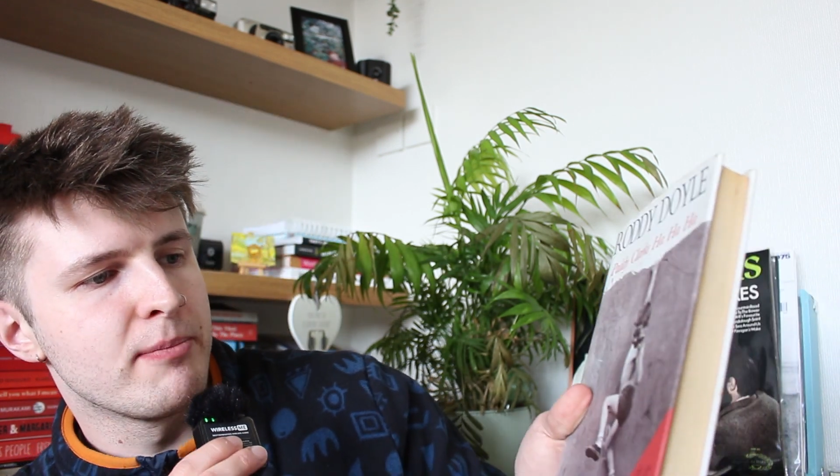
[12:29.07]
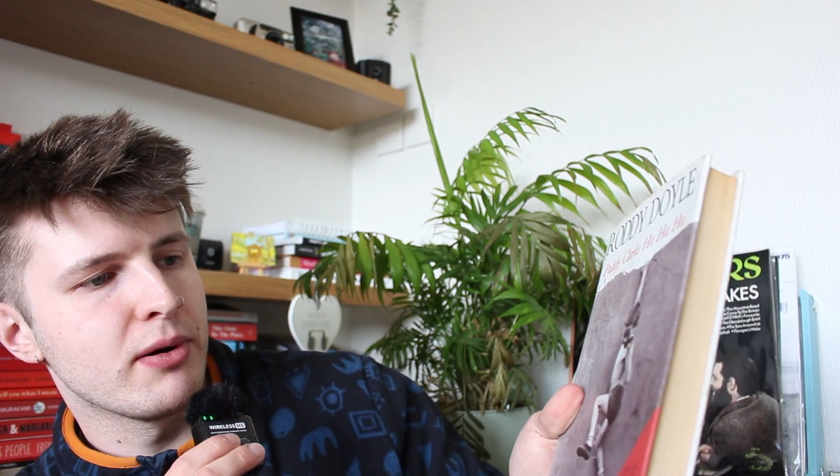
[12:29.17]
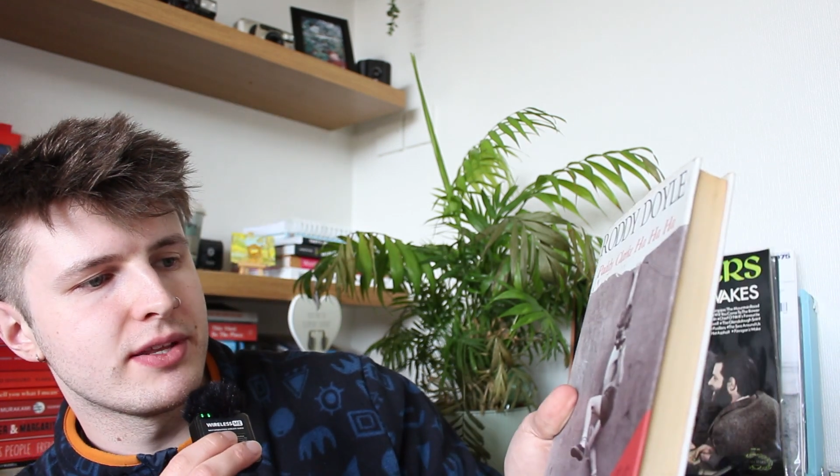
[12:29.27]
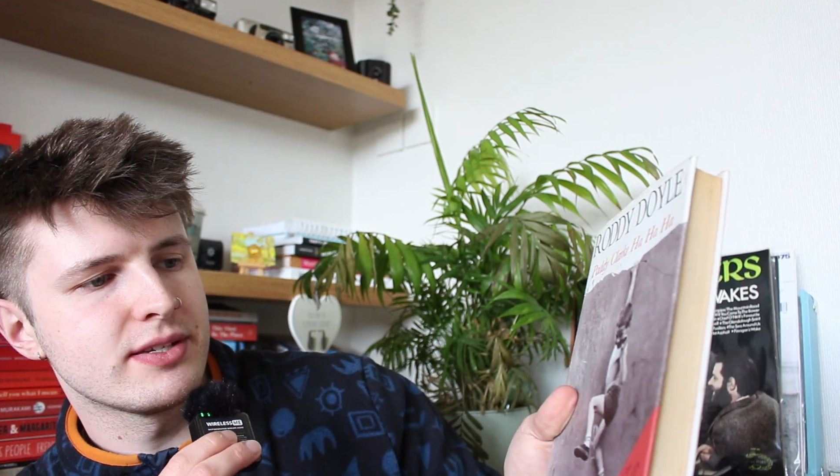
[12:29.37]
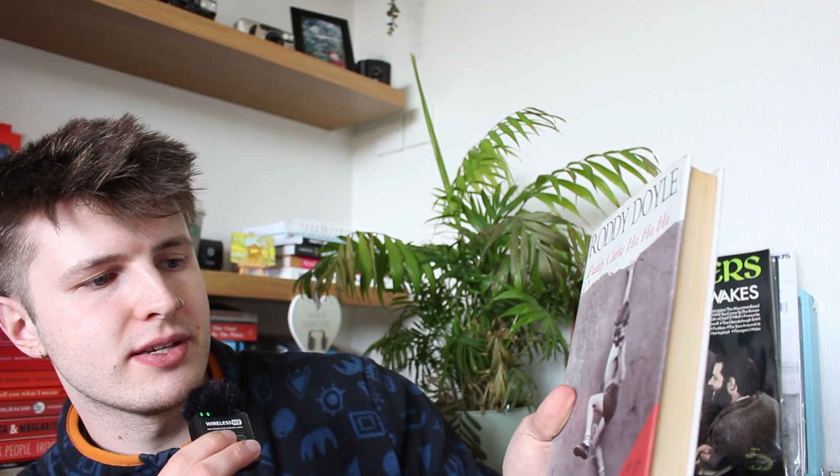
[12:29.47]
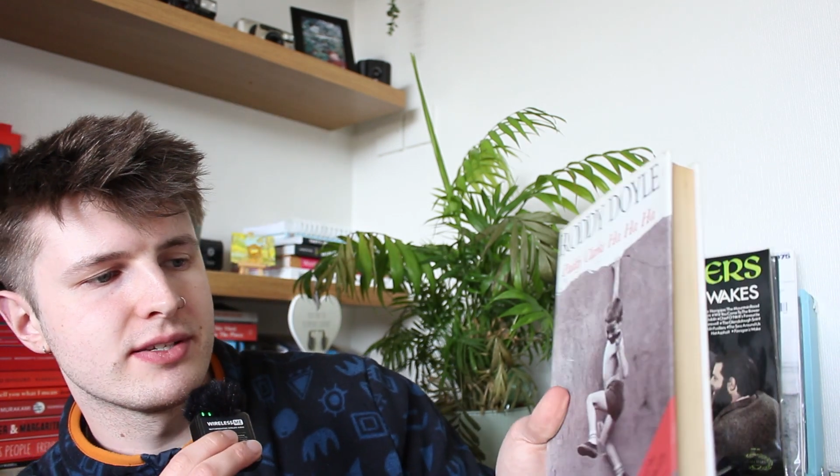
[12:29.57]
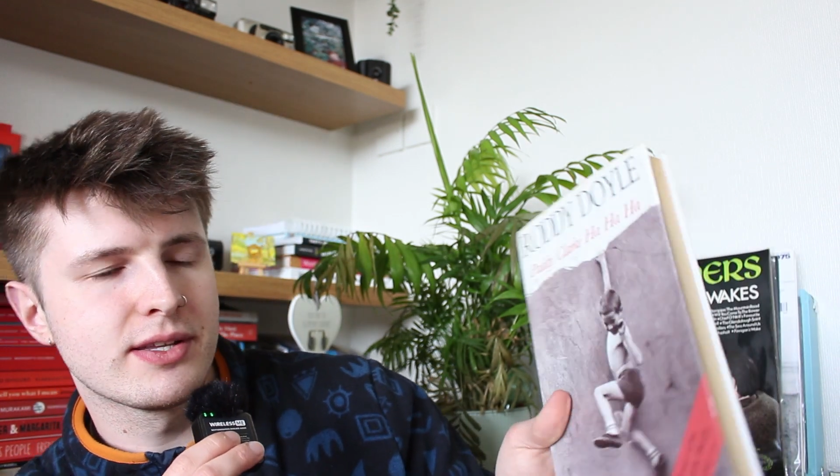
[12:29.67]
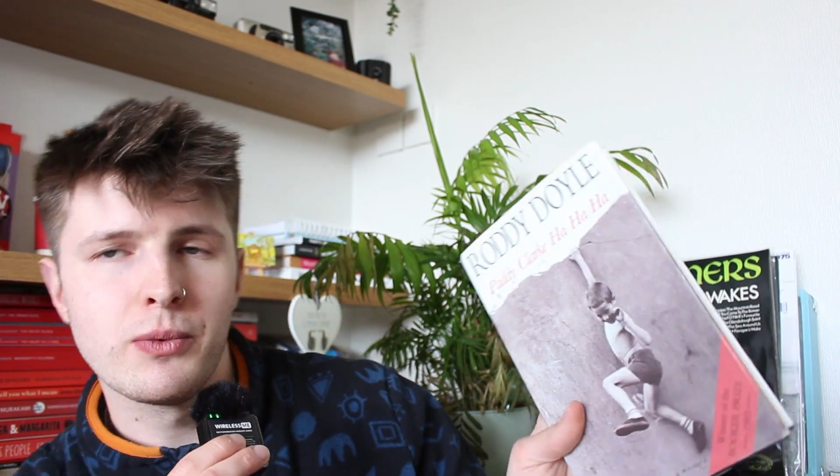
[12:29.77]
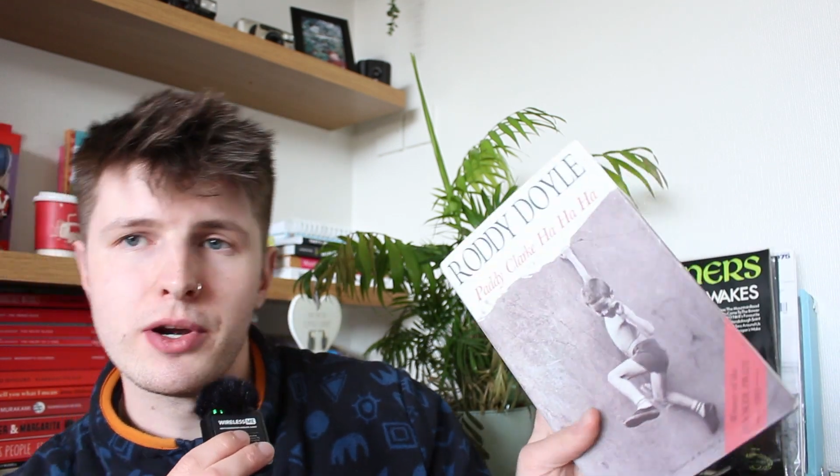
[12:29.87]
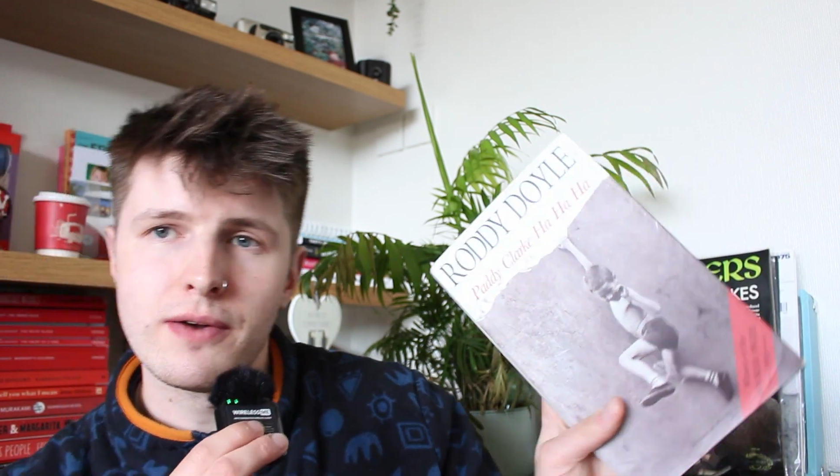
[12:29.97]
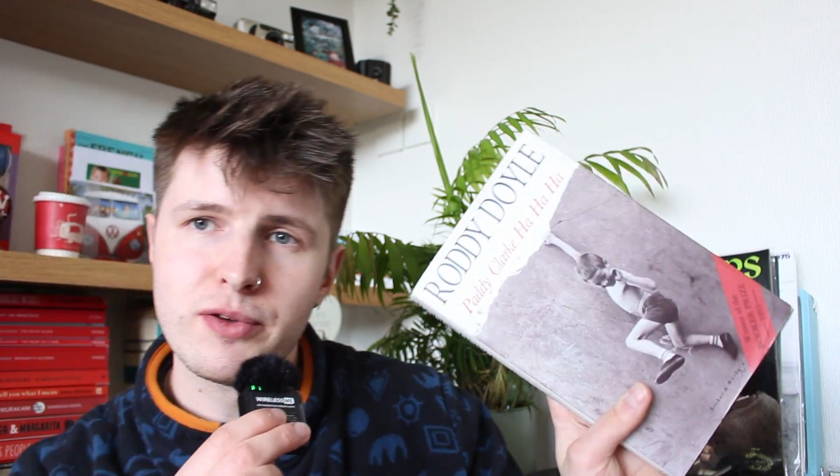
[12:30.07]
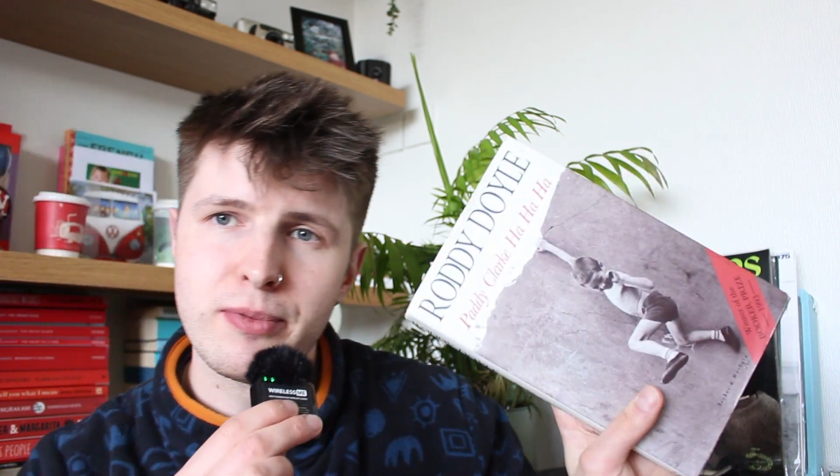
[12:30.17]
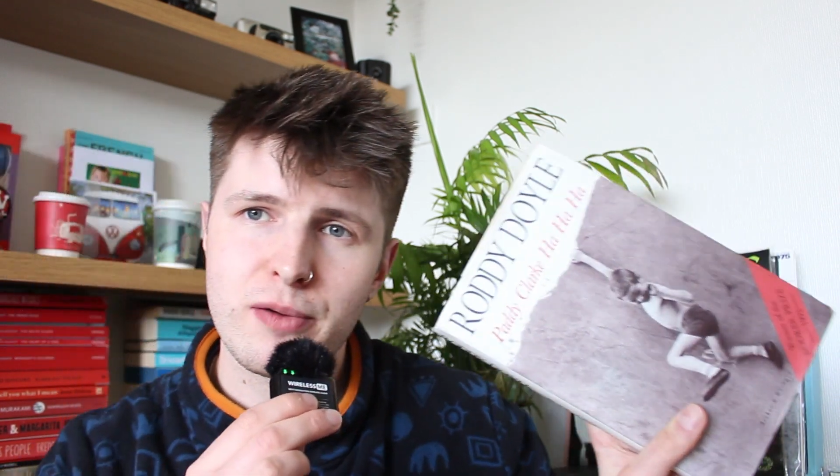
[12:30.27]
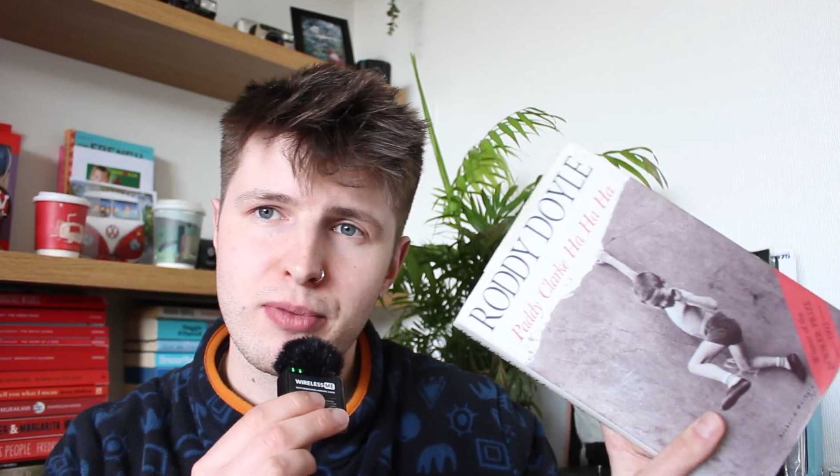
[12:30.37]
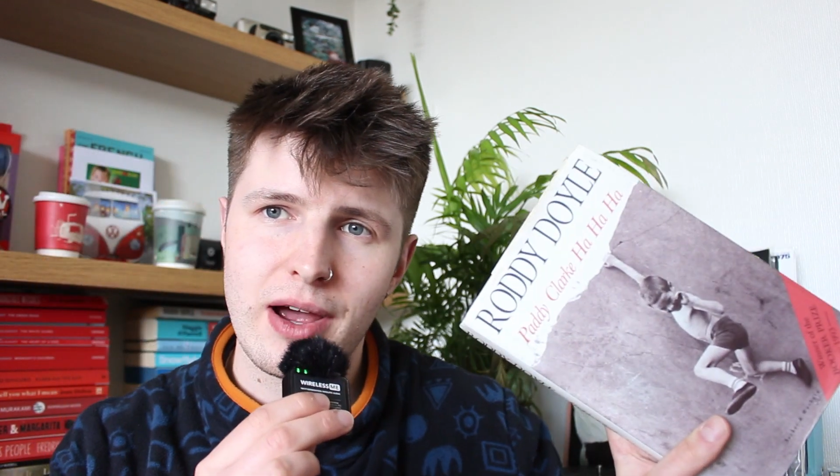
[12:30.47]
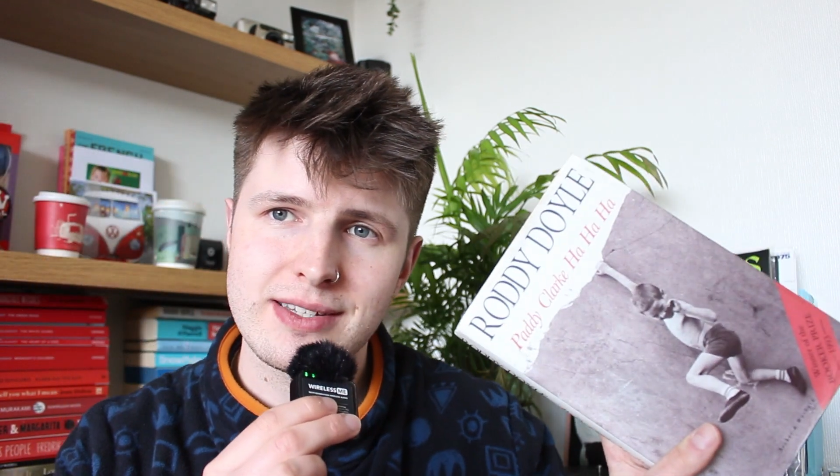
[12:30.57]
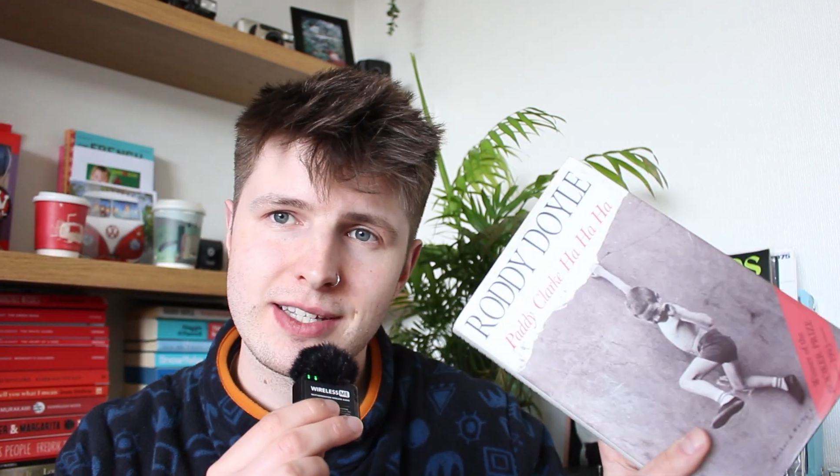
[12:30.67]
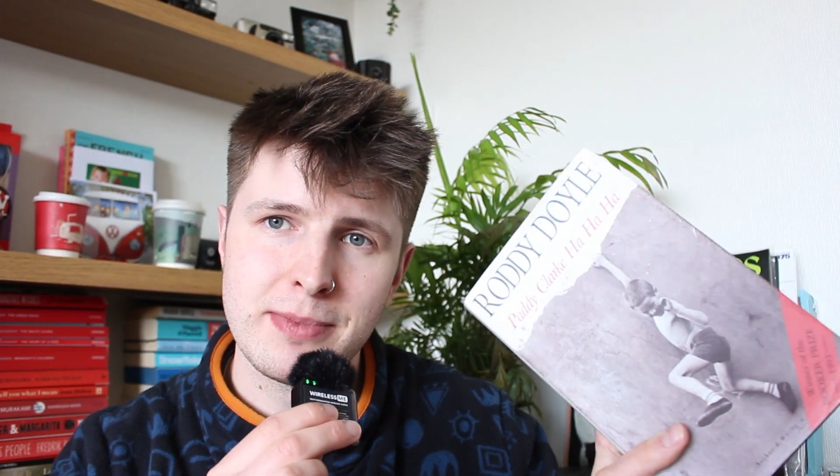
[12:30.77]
but this is the winner of the Booker Prize.